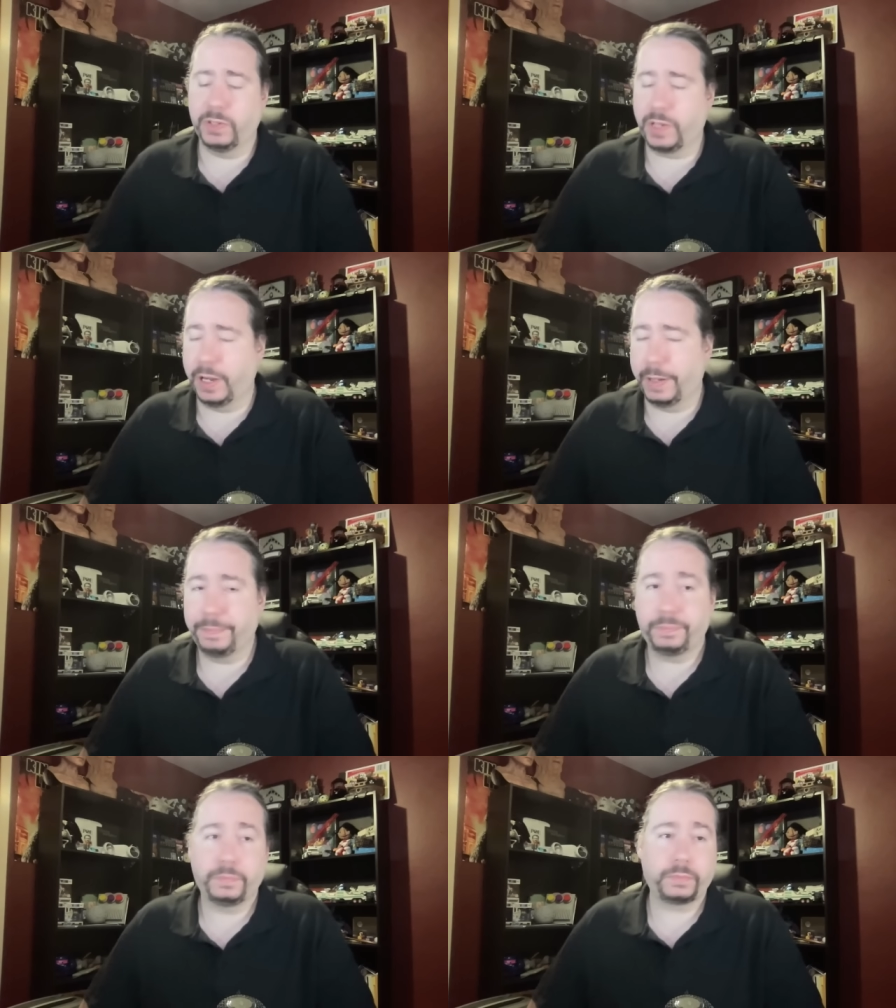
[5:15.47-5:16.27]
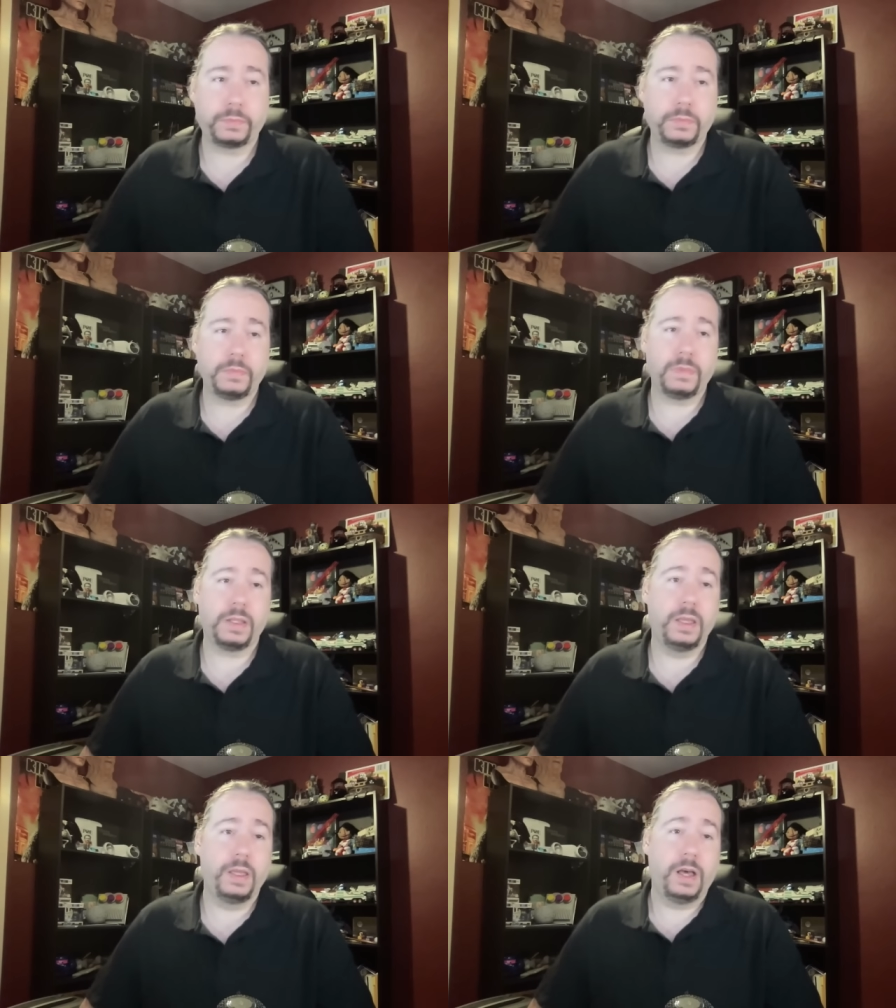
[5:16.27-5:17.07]
this guy.
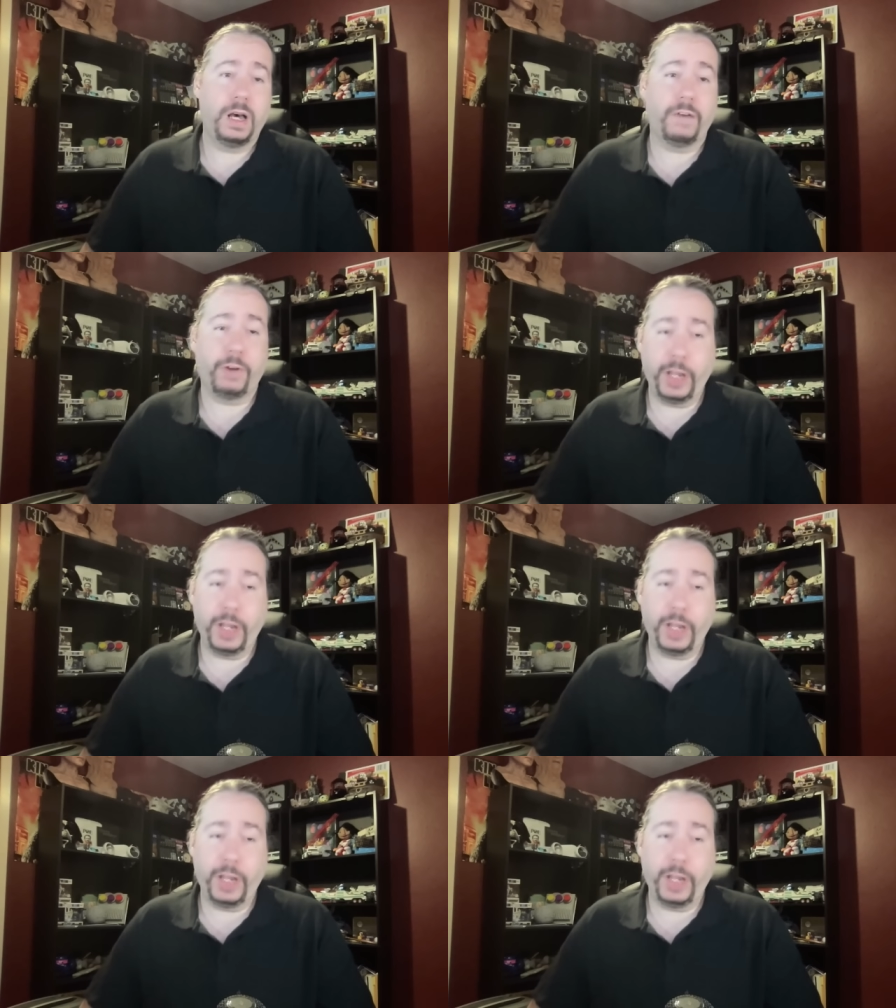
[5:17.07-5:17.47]
Uh,